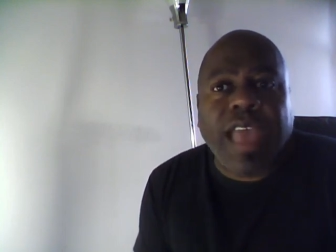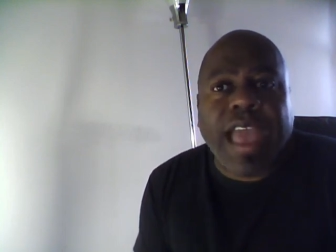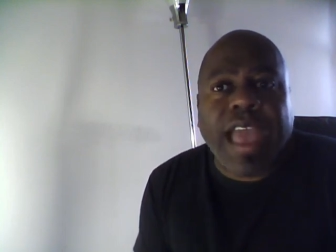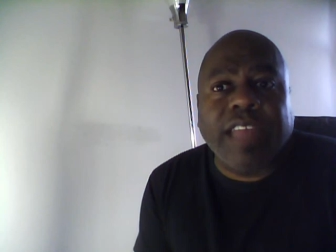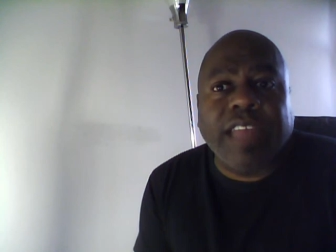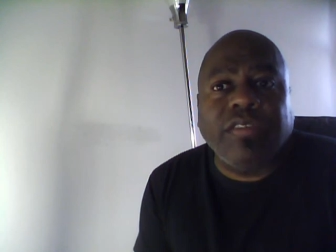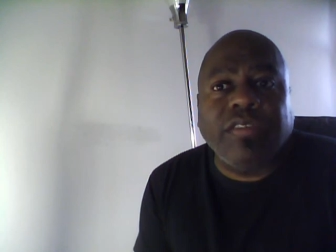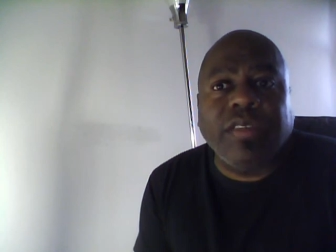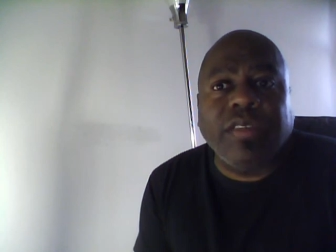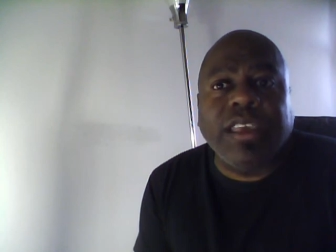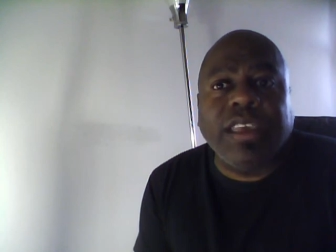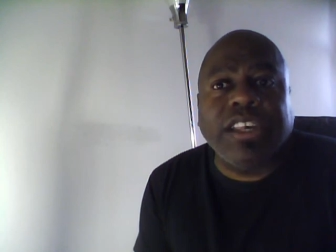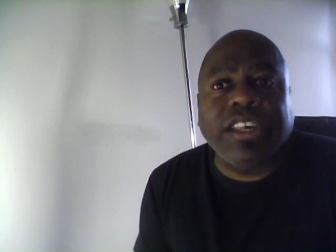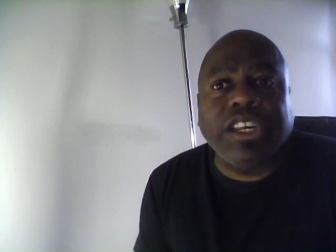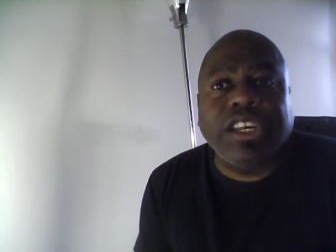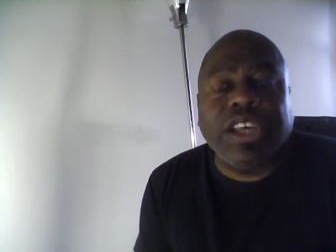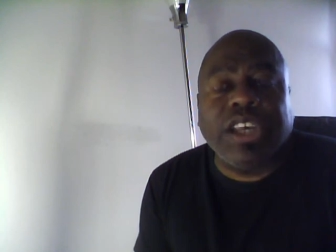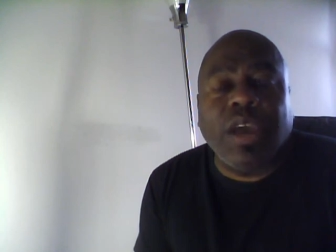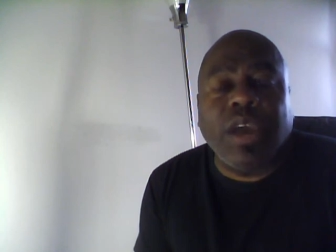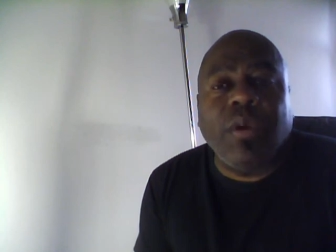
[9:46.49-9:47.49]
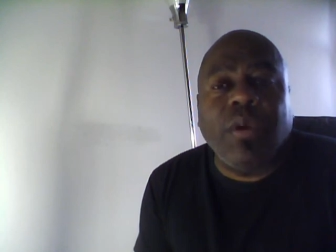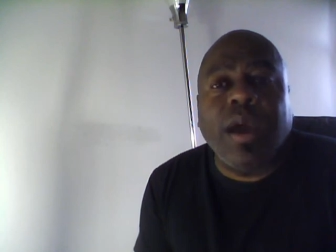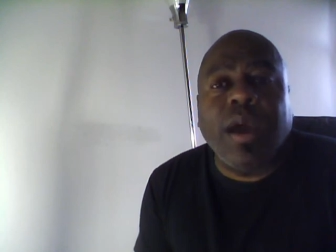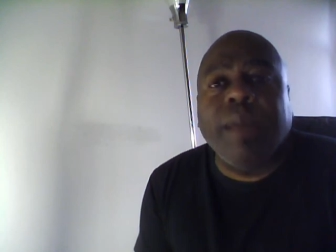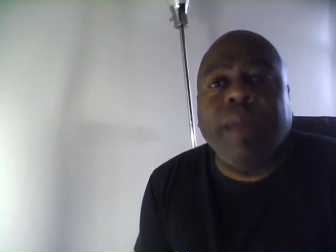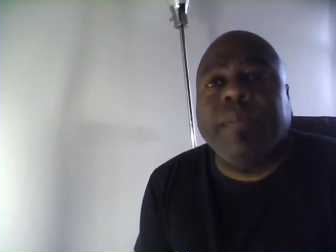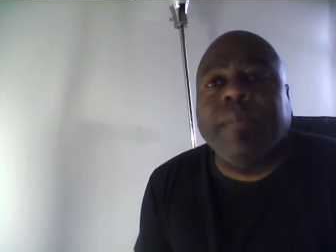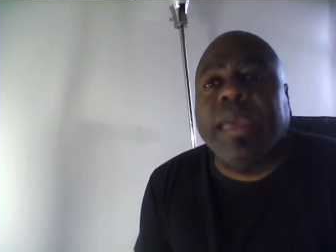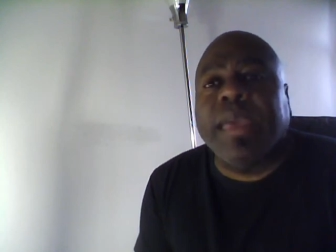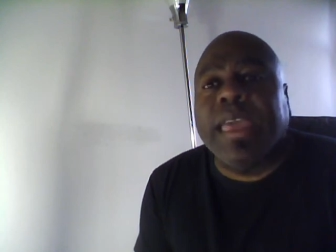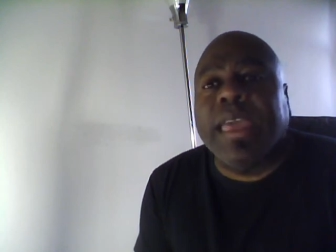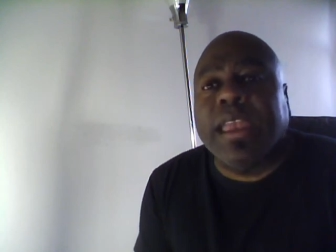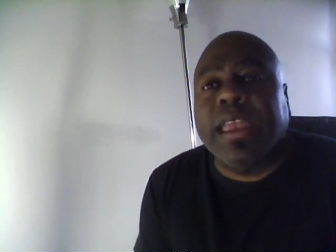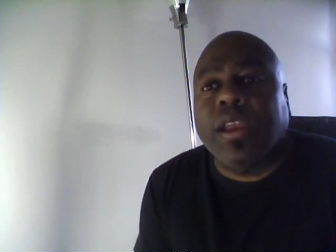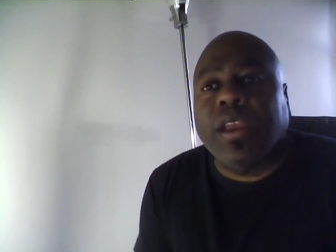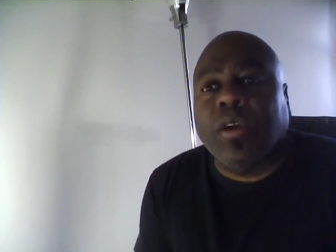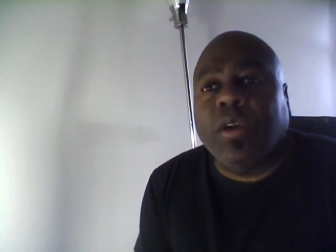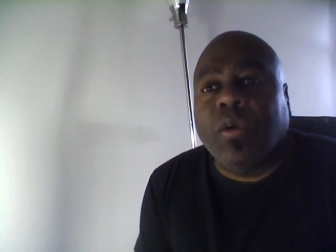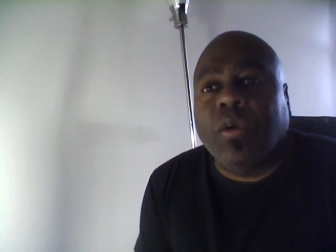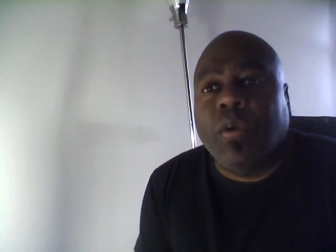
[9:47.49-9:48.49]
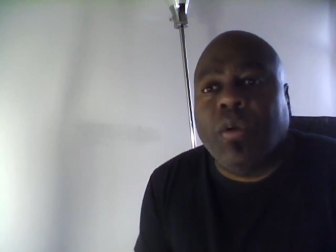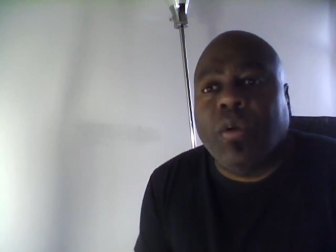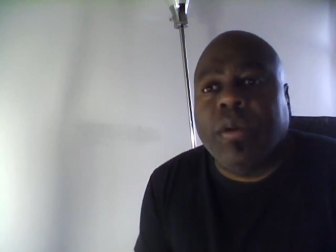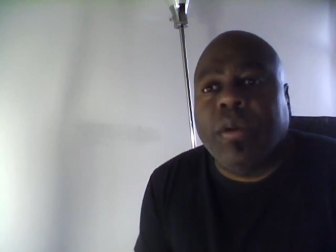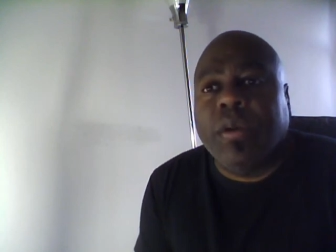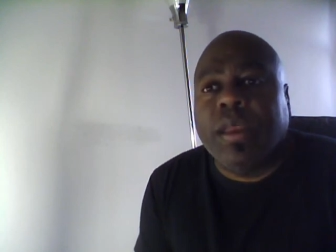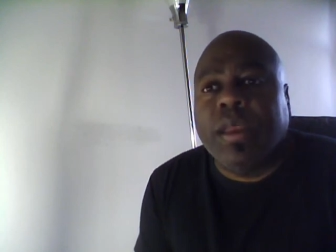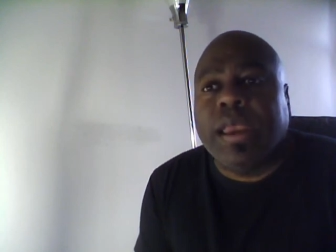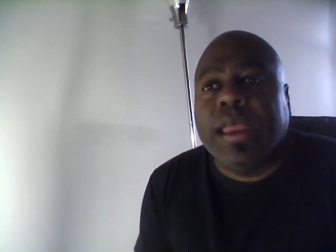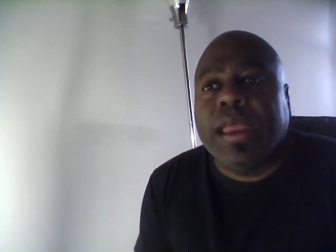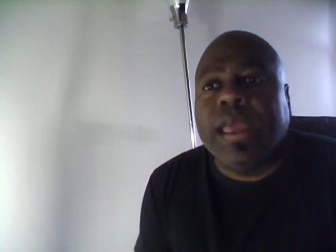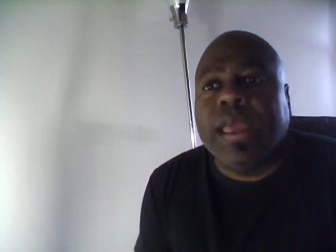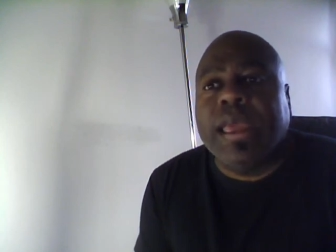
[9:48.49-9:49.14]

actually show up in court